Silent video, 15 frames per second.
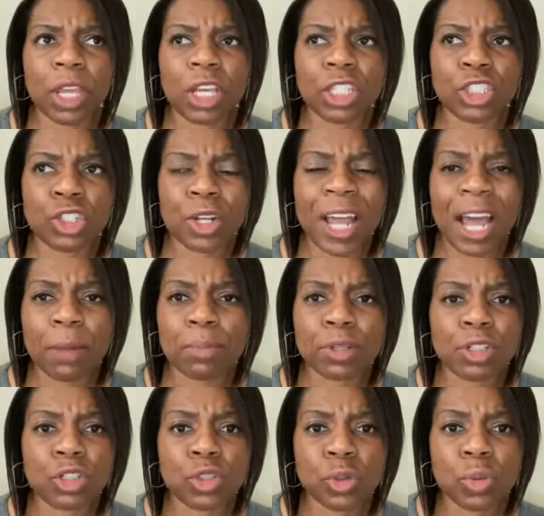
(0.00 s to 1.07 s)
it should
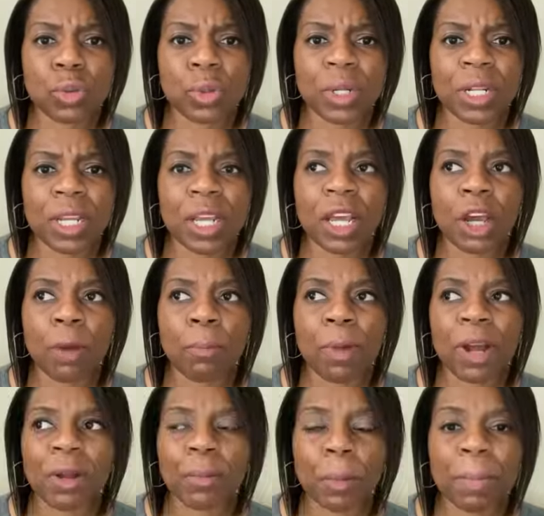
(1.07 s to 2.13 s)
happen soon
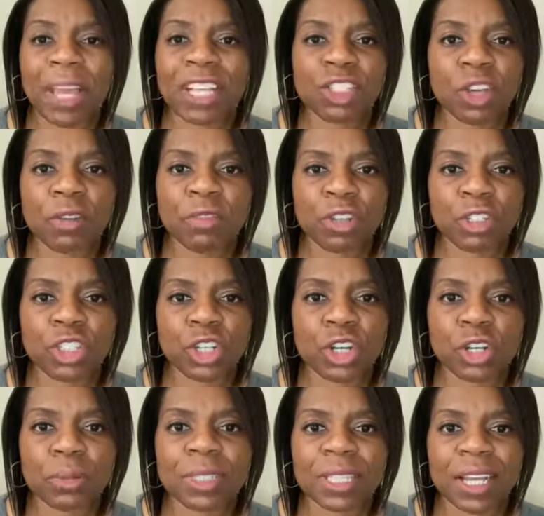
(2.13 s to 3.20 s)
but based off of your
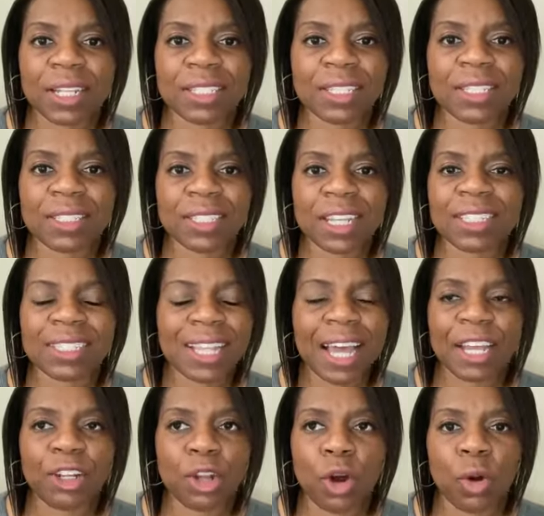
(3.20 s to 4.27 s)
circumstances it's
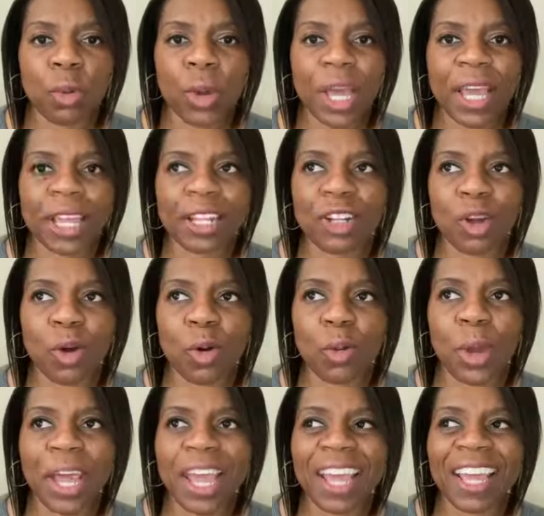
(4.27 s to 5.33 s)
like no way no
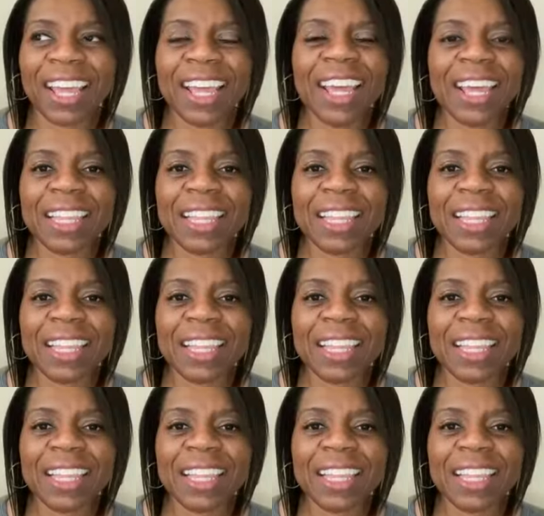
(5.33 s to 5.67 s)
way